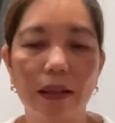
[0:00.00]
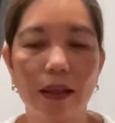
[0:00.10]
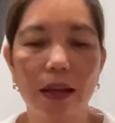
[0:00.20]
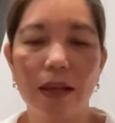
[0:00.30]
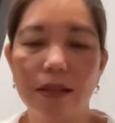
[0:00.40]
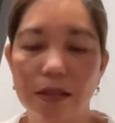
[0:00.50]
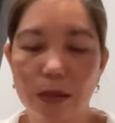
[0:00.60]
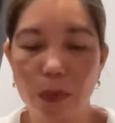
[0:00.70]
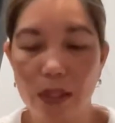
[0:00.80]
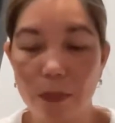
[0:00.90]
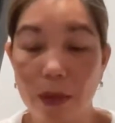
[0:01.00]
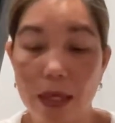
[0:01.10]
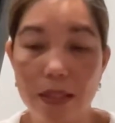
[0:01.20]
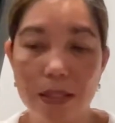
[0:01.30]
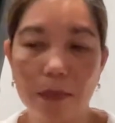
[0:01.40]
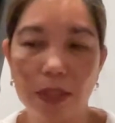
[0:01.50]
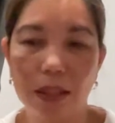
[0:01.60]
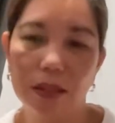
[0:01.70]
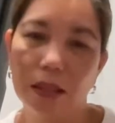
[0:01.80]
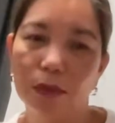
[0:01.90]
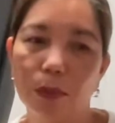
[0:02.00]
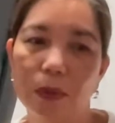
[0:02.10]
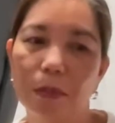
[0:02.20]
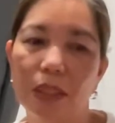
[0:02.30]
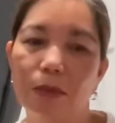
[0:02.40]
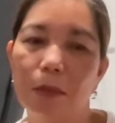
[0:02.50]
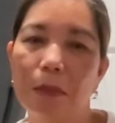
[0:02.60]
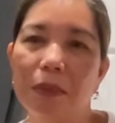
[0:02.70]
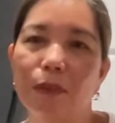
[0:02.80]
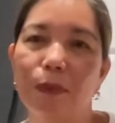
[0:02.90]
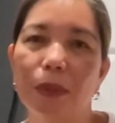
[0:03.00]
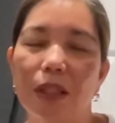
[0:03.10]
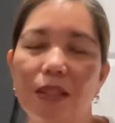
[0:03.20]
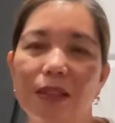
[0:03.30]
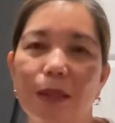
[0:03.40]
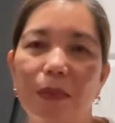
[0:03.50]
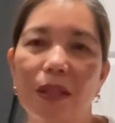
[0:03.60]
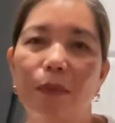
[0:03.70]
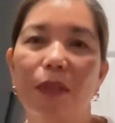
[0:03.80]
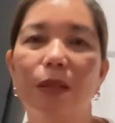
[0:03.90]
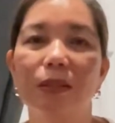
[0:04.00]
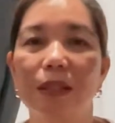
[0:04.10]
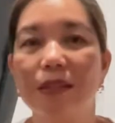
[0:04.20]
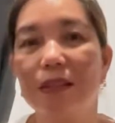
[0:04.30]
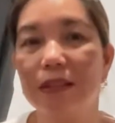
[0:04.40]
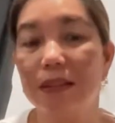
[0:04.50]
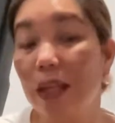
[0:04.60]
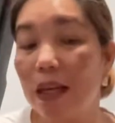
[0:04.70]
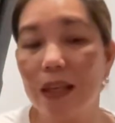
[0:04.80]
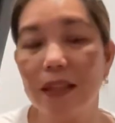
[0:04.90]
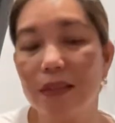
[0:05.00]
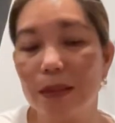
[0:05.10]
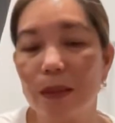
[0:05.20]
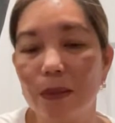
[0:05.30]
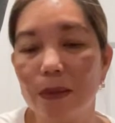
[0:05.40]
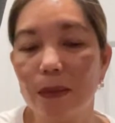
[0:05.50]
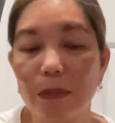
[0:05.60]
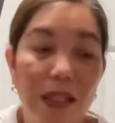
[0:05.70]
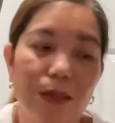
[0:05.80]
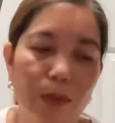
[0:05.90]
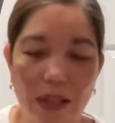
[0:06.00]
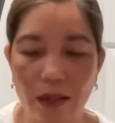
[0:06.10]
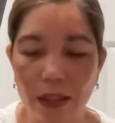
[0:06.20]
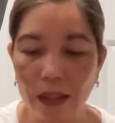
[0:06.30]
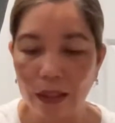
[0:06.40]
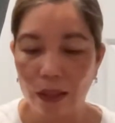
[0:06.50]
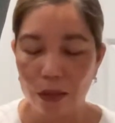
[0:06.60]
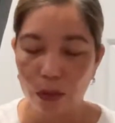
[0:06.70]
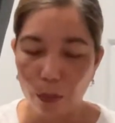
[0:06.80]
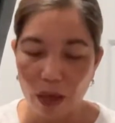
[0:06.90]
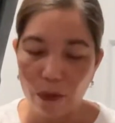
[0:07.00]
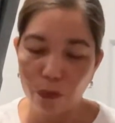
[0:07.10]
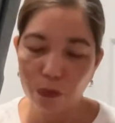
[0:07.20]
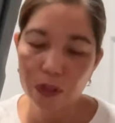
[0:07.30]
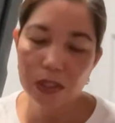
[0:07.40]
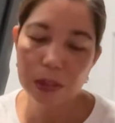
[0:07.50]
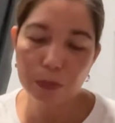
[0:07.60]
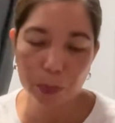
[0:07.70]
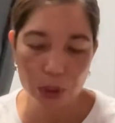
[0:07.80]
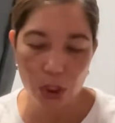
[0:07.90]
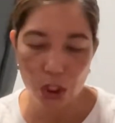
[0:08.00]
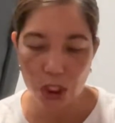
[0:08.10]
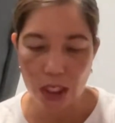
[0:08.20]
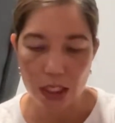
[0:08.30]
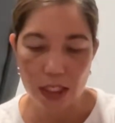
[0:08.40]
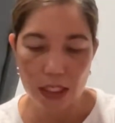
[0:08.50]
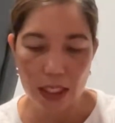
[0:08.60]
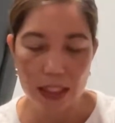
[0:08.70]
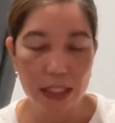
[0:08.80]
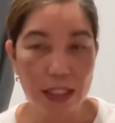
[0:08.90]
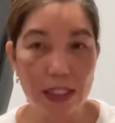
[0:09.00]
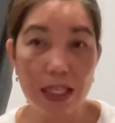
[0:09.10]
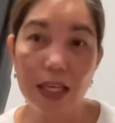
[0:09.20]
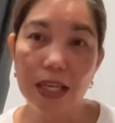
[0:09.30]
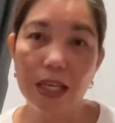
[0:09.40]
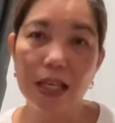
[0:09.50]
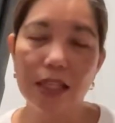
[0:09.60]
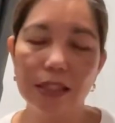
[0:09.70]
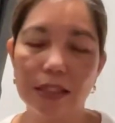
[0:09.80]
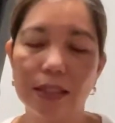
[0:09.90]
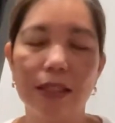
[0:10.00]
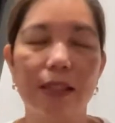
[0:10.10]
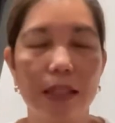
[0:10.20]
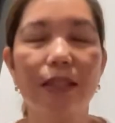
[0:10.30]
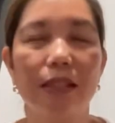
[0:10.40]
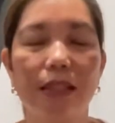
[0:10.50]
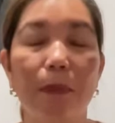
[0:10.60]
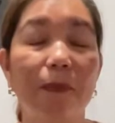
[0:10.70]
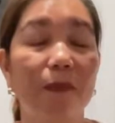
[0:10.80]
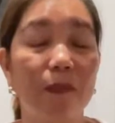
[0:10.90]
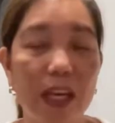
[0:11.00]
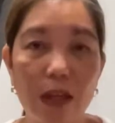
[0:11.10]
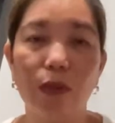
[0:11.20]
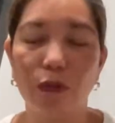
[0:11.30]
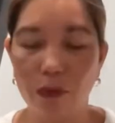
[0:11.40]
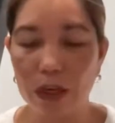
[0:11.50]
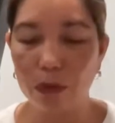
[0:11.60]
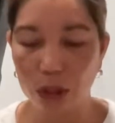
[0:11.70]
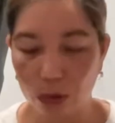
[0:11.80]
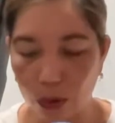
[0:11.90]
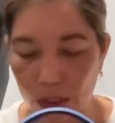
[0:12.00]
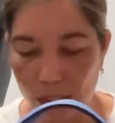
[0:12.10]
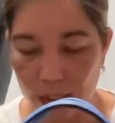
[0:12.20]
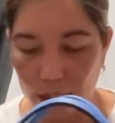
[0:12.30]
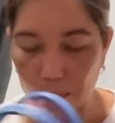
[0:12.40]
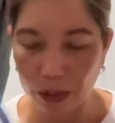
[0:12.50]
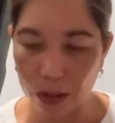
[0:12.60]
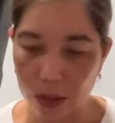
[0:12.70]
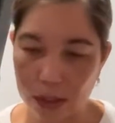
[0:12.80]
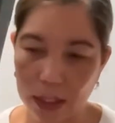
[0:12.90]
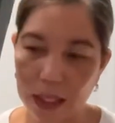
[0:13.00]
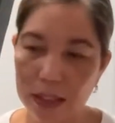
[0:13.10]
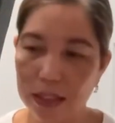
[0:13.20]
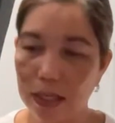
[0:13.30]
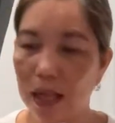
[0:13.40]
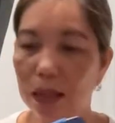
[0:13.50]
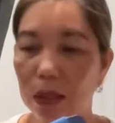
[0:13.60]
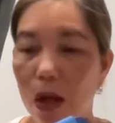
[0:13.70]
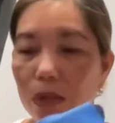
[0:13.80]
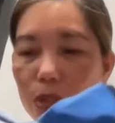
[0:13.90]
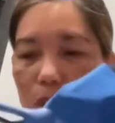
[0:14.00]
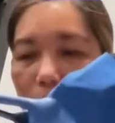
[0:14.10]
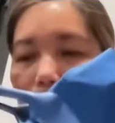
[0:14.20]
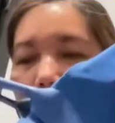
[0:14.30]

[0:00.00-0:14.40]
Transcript: I just want to buy something that will be remembered for Thanksgiving and because it's sale, so might as well. So my first purchase is this this is a very, very good steal because it's a long chunk